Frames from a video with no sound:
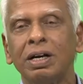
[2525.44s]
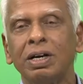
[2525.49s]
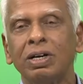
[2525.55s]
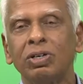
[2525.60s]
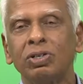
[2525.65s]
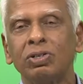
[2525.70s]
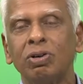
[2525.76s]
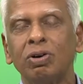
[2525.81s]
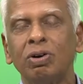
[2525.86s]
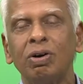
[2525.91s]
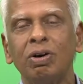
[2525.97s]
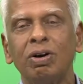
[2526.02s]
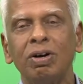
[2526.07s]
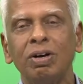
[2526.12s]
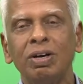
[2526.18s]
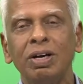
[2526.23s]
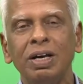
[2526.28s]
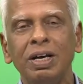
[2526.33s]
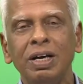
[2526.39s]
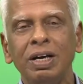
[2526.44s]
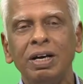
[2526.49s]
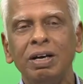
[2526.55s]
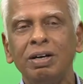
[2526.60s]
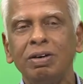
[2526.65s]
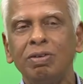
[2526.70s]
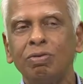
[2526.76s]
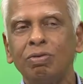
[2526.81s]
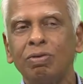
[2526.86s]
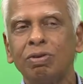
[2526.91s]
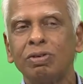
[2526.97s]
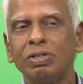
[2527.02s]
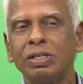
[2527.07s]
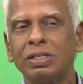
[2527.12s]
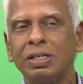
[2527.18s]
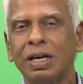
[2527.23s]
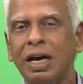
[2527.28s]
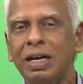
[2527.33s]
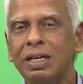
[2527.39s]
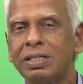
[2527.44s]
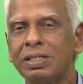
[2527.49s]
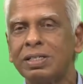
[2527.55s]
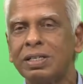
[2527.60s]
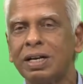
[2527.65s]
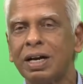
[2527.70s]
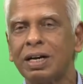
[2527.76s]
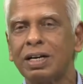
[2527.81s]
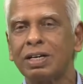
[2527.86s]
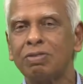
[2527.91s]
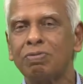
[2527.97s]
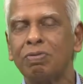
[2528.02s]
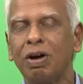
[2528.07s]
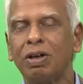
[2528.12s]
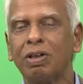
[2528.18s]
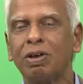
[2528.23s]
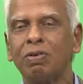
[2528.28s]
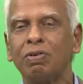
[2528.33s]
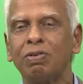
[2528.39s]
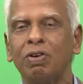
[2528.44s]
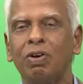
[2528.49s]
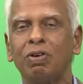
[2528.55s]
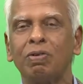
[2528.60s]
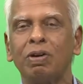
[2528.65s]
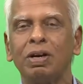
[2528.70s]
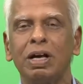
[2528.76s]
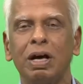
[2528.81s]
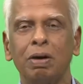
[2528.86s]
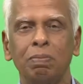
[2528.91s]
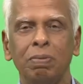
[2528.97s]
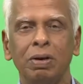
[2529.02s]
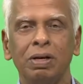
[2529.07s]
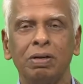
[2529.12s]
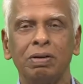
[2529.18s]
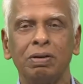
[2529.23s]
So he could sense that his father was not very happy.